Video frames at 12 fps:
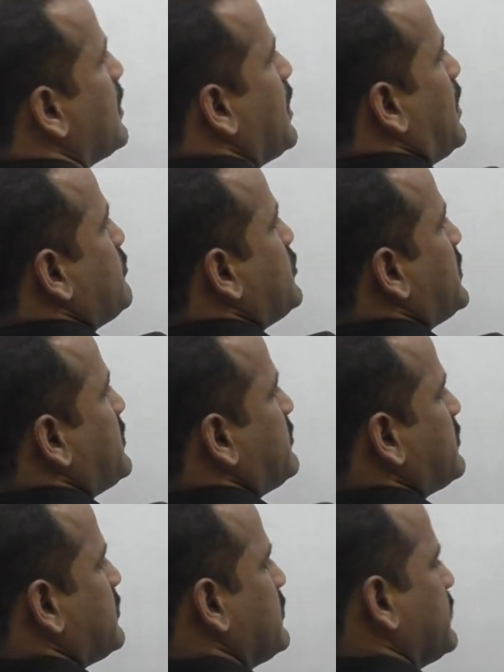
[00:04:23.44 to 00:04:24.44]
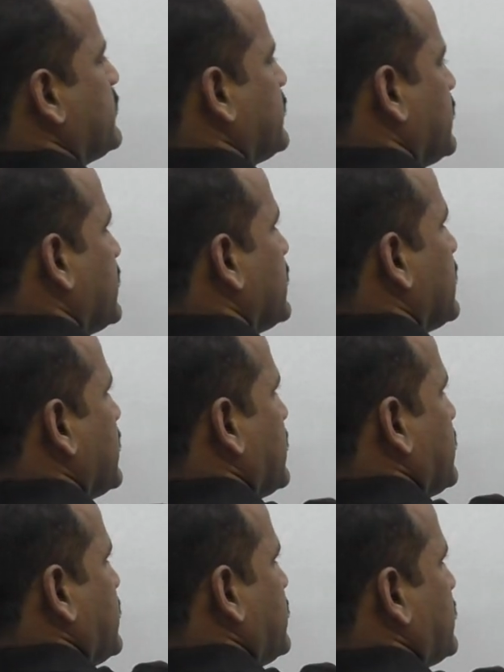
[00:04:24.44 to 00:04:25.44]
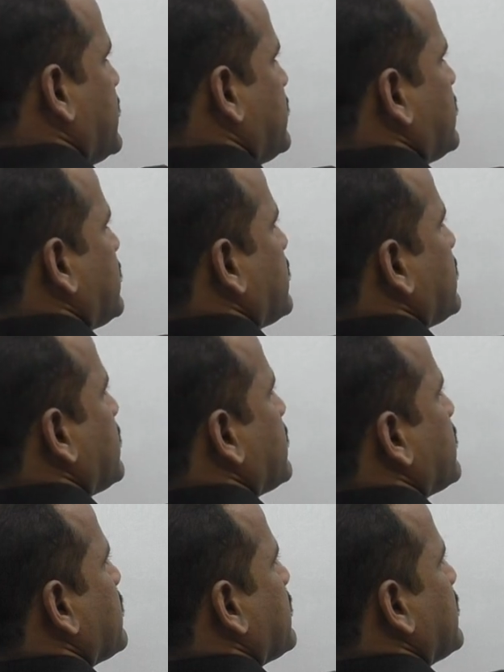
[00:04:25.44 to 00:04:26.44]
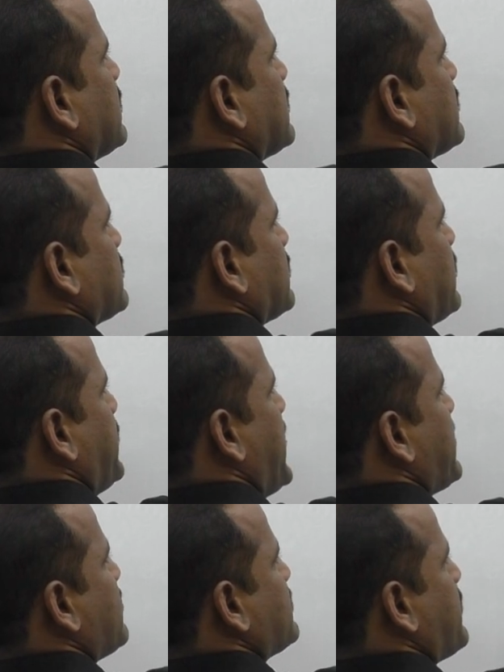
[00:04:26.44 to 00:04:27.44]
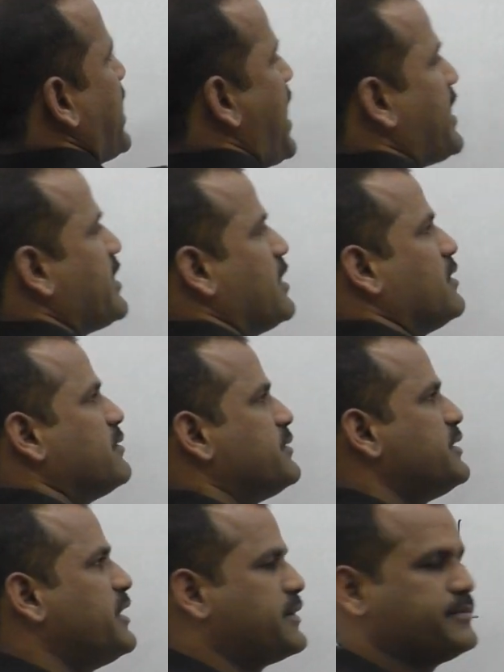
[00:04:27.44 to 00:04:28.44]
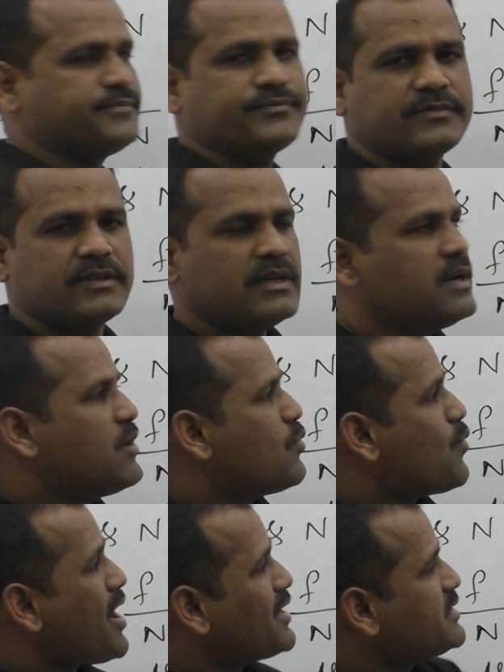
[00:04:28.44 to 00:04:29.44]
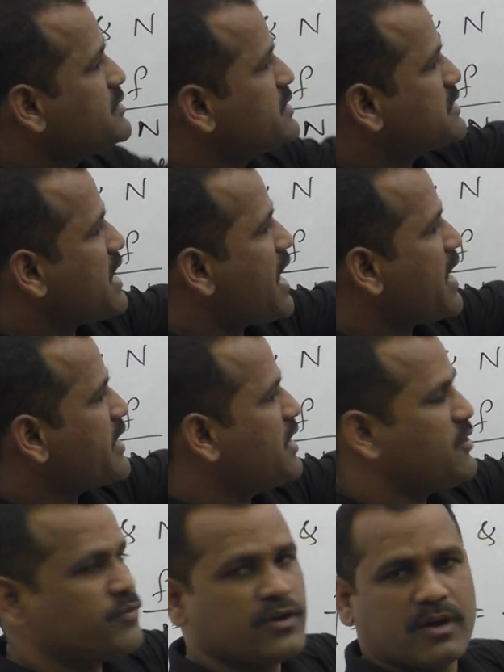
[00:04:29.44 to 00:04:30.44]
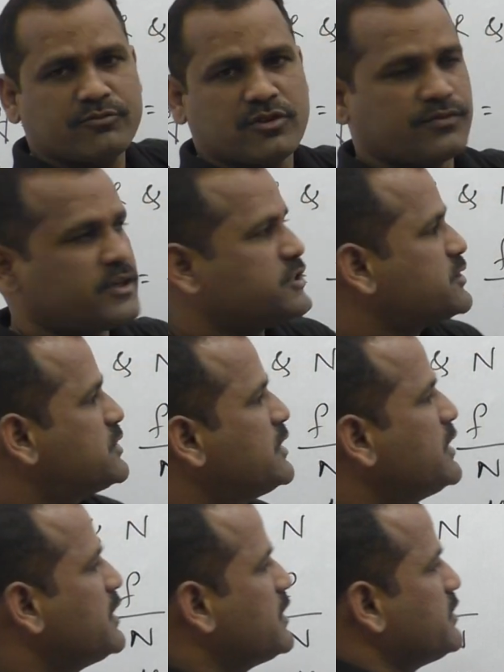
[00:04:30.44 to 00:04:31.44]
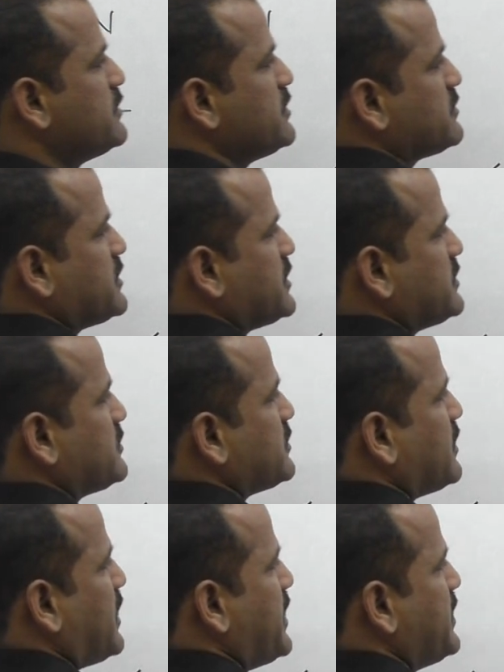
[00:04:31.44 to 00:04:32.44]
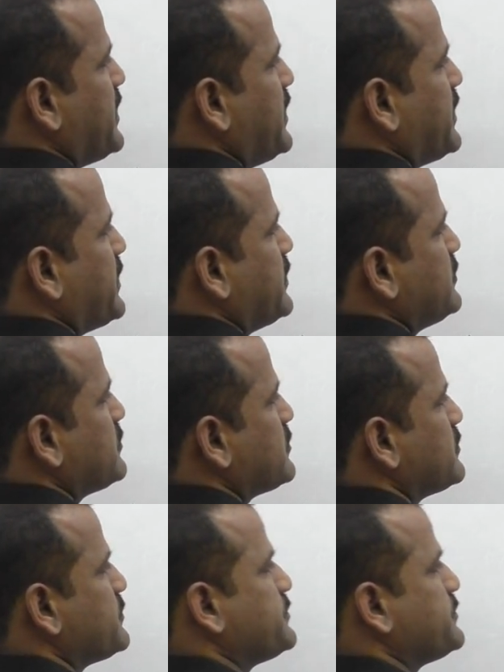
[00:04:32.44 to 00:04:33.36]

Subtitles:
observe this, this is making some angle here. What is this angle if we observe first? This is 90 degrees